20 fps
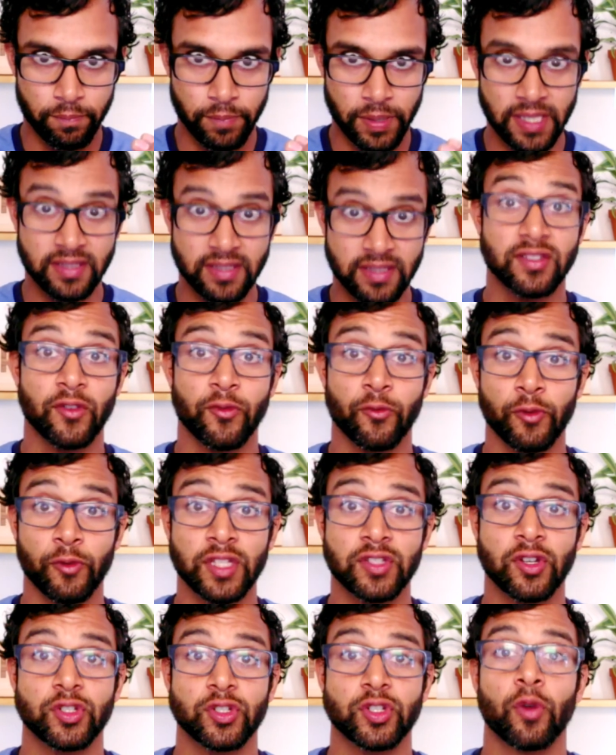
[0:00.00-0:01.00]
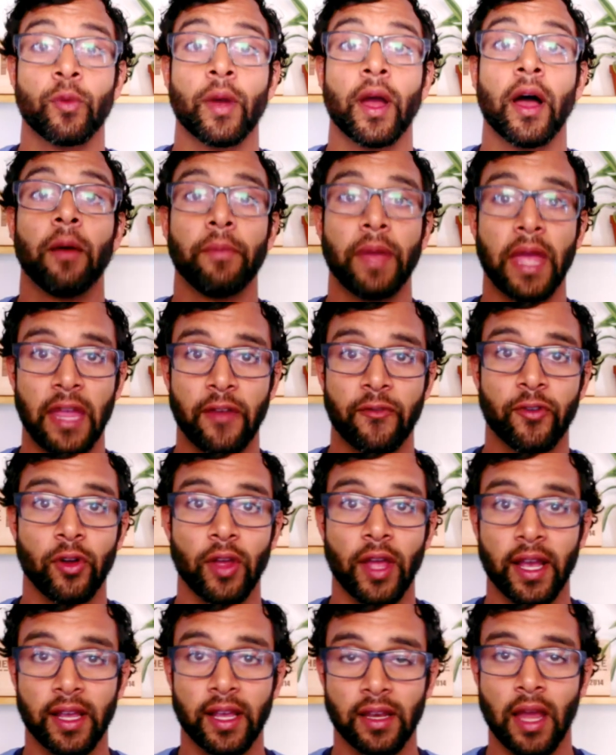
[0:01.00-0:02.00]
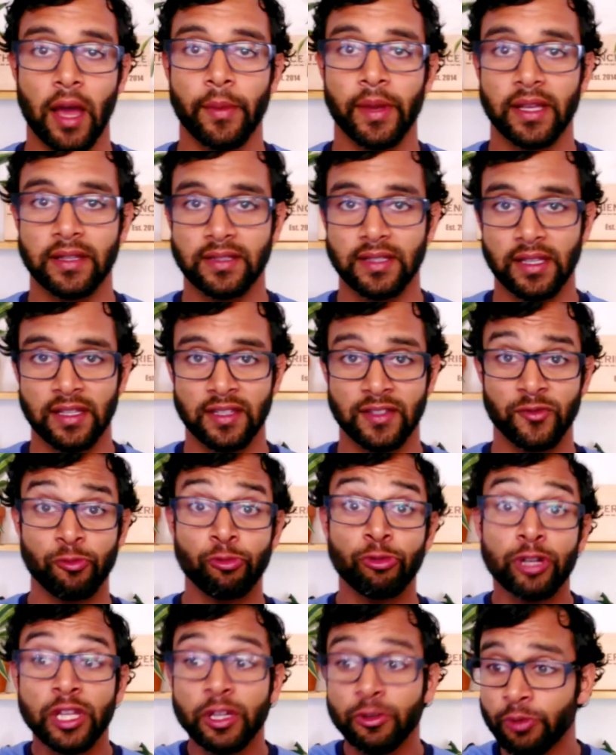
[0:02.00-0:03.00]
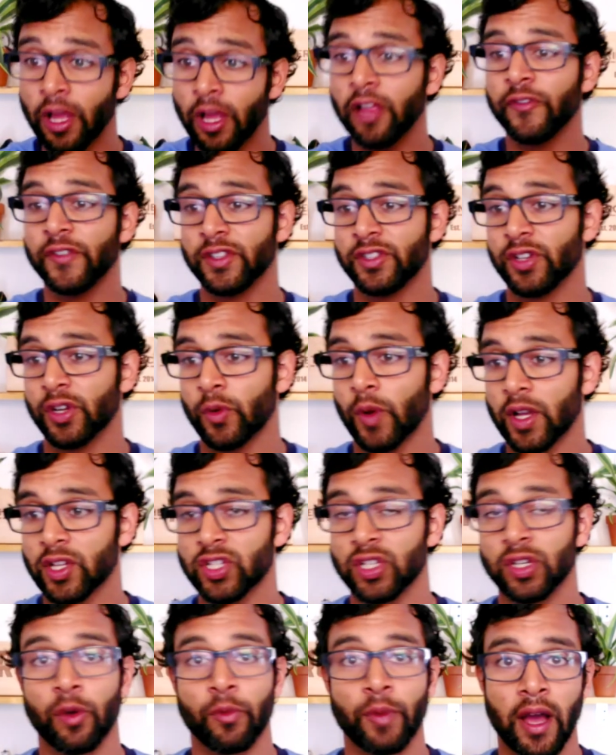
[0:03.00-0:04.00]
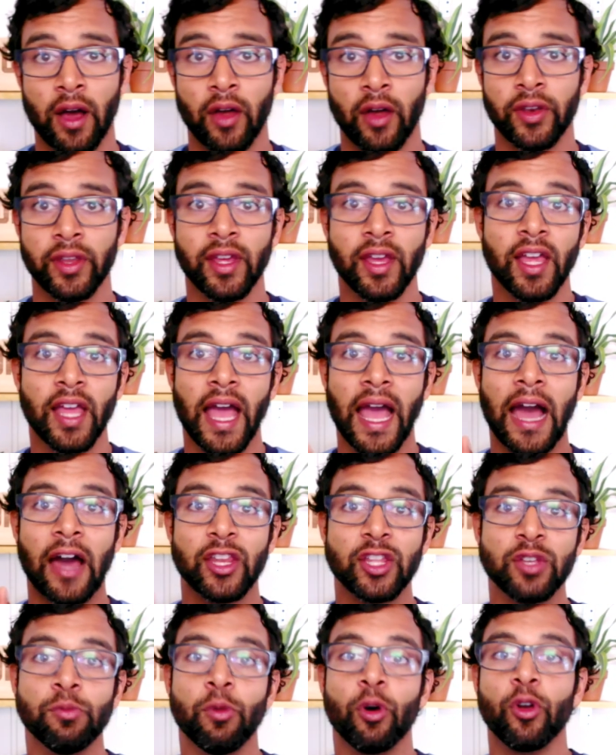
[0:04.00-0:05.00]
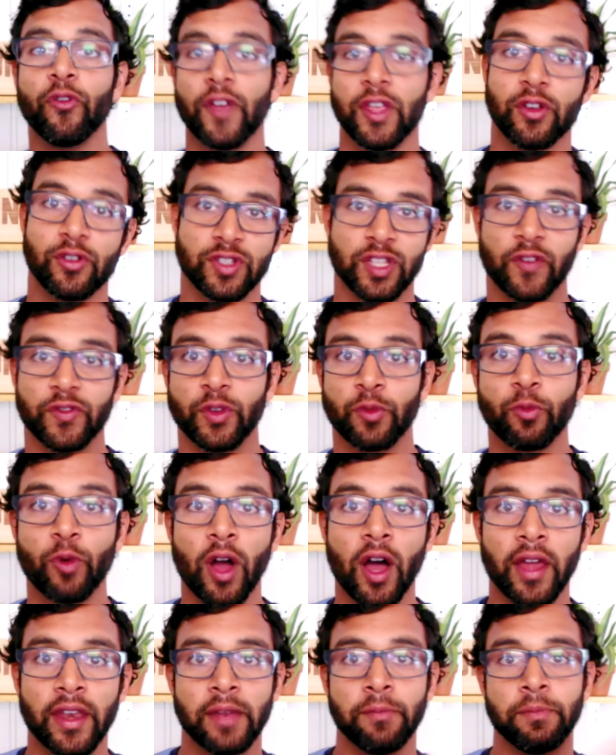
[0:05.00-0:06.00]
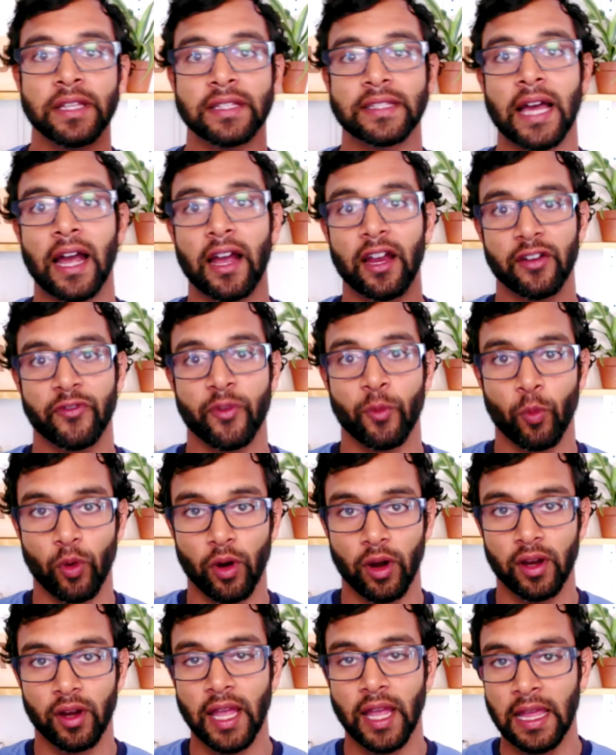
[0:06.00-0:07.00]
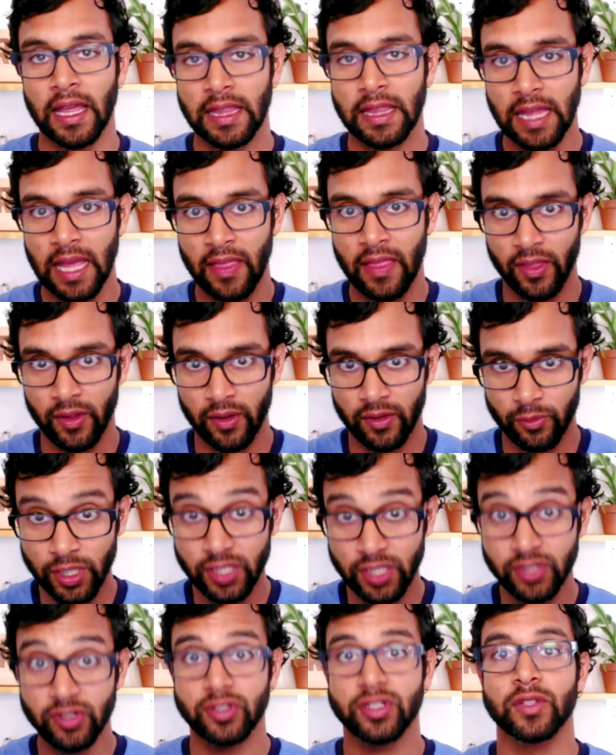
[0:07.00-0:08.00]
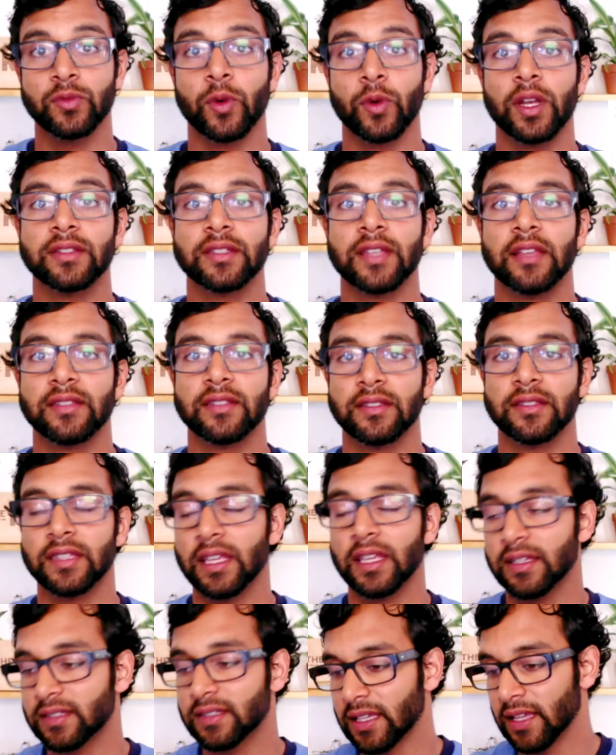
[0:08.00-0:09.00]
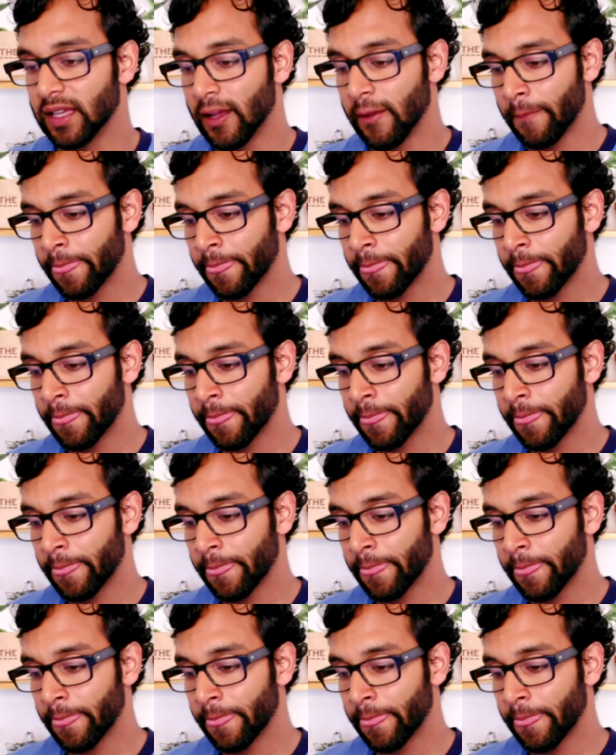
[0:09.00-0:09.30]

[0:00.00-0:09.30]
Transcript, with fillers: pieces of research around behavioral economics is really relevant to your question around how do you motivate yourself to run and being tired from work. And the research is what it says is this.